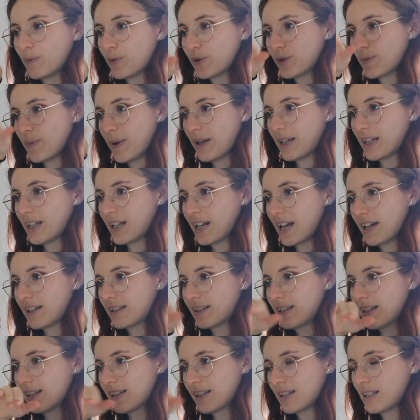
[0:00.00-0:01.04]
was making
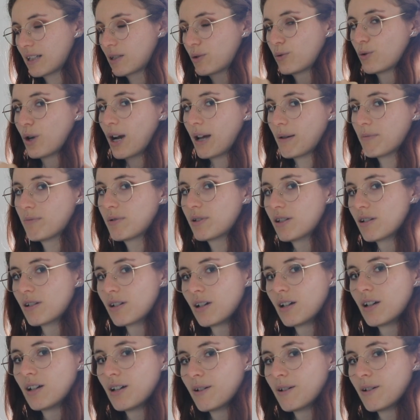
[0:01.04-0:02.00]
like these stripes